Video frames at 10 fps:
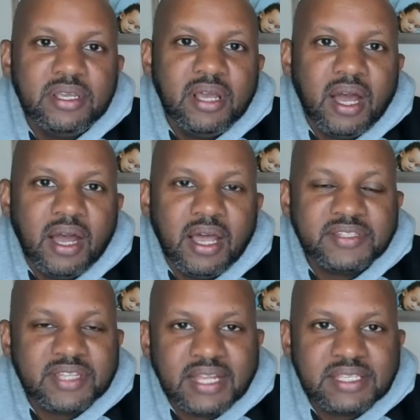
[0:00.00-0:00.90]
as
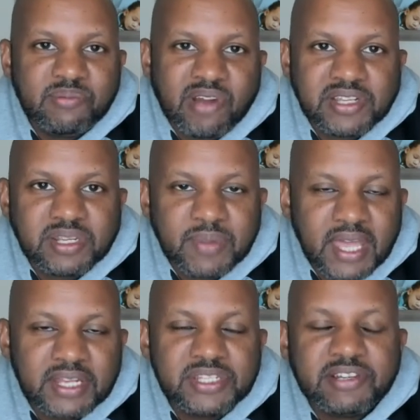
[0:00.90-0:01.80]
an IT project
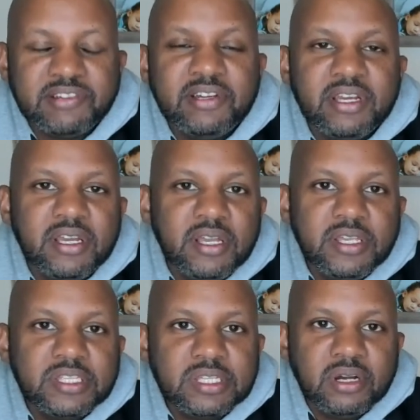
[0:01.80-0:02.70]
manager.
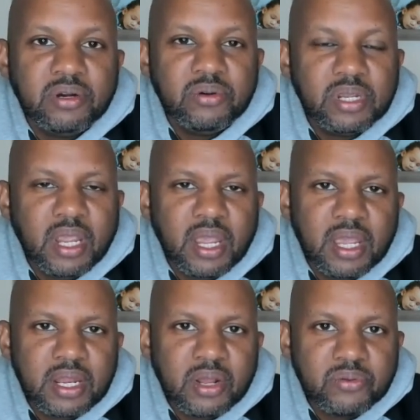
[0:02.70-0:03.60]
So,
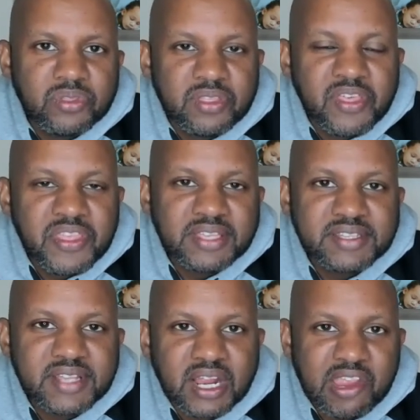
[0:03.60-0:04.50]
the things
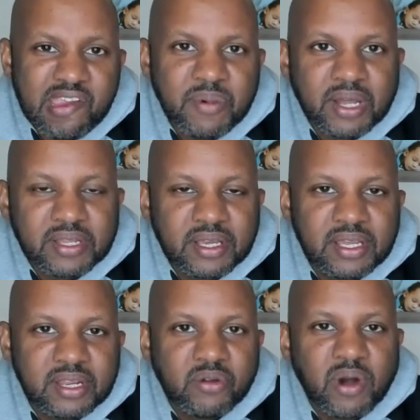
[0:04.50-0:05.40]
that I care about, the
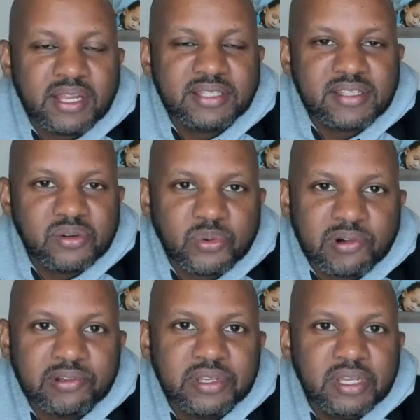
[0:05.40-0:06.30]
inequalities of the
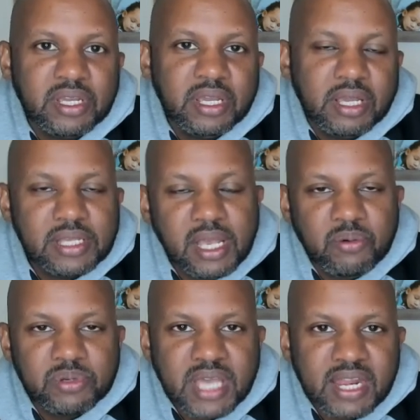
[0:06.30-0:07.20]
world, it
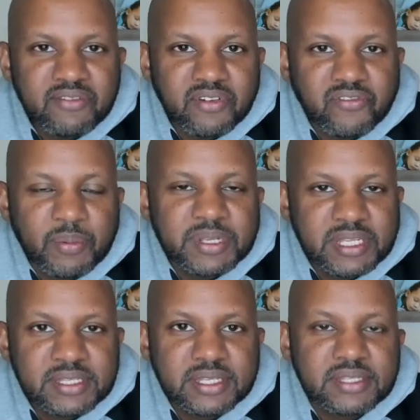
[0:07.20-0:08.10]
was kind of from a
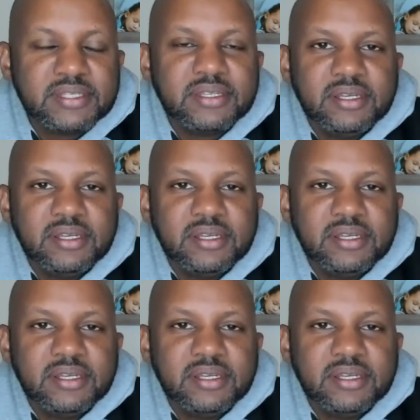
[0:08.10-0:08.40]
distance.